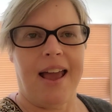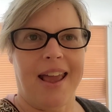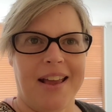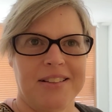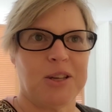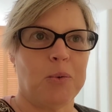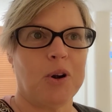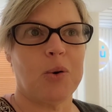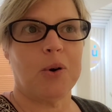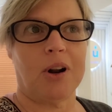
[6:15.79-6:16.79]
And so
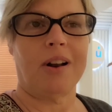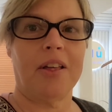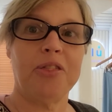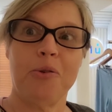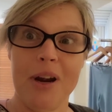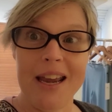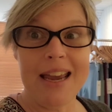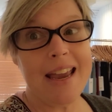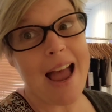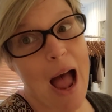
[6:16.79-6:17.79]
we're going on a
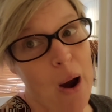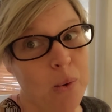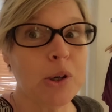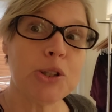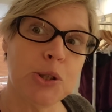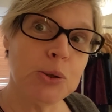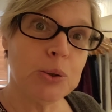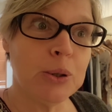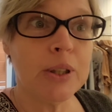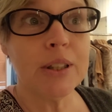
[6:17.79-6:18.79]
three hour
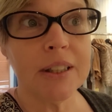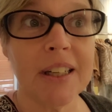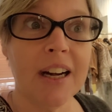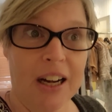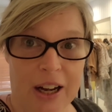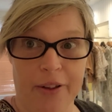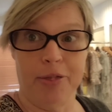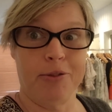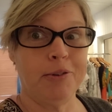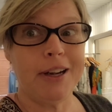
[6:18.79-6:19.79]
tour, a
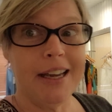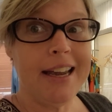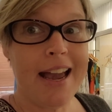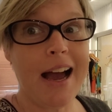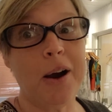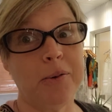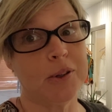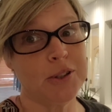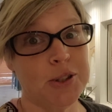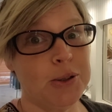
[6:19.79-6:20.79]
three
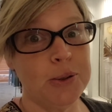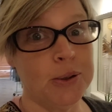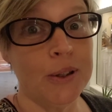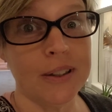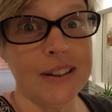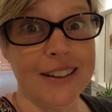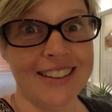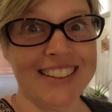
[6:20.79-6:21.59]
hour tour.